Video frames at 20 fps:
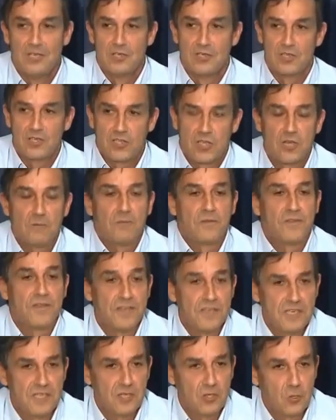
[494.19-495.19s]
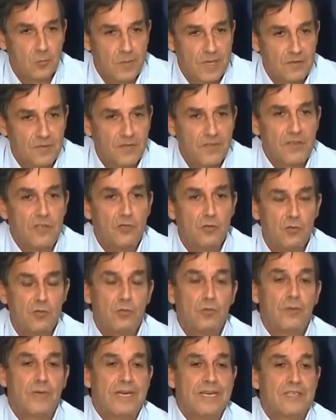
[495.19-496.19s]
stop thinking about the
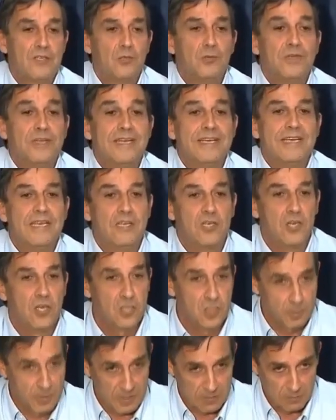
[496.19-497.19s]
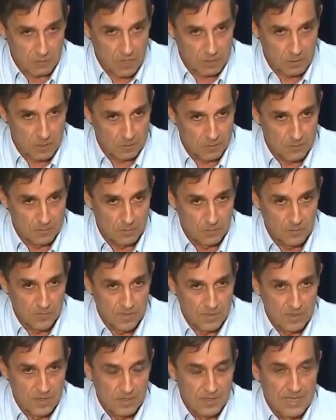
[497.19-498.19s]
euro as an economic problem.
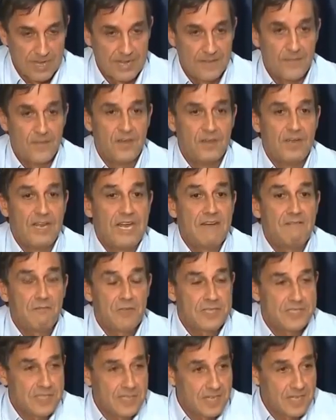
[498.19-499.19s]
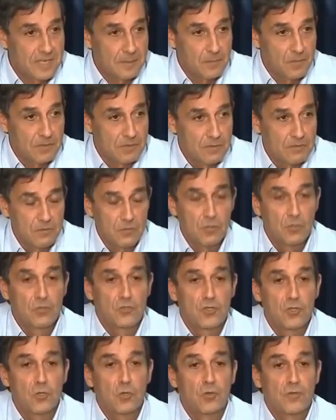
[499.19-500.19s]
And every time you're
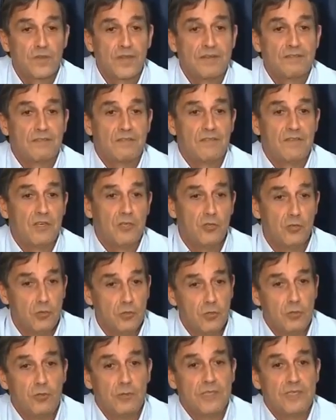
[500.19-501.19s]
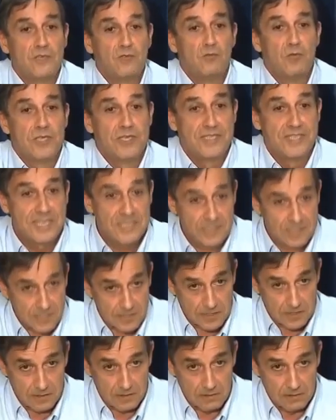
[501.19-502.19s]
told that the euro is
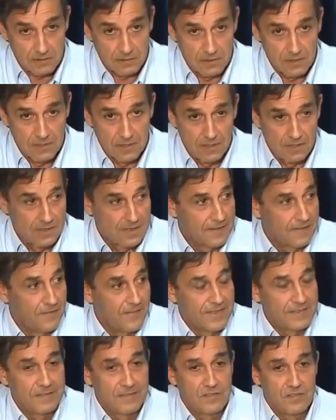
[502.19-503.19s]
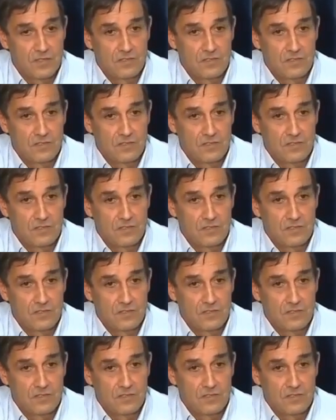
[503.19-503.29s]
resisting and that